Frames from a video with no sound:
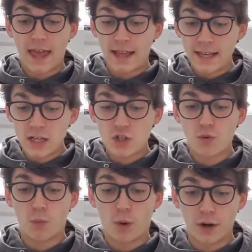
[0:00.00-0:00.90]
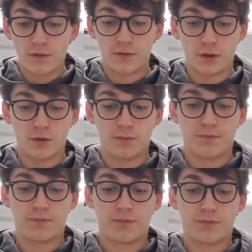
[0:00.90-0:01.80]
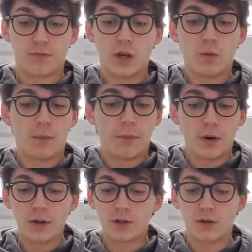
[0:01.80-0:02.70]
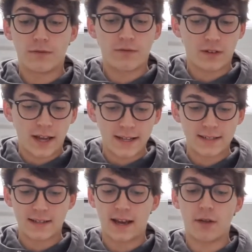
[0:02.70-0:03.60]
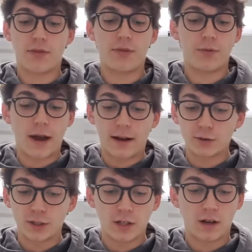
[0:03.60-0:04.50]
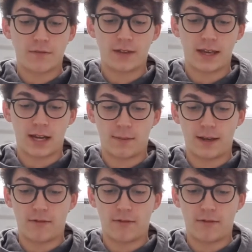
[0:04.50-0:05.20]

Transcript: Each one of you will put to flight a thousand of the enemy,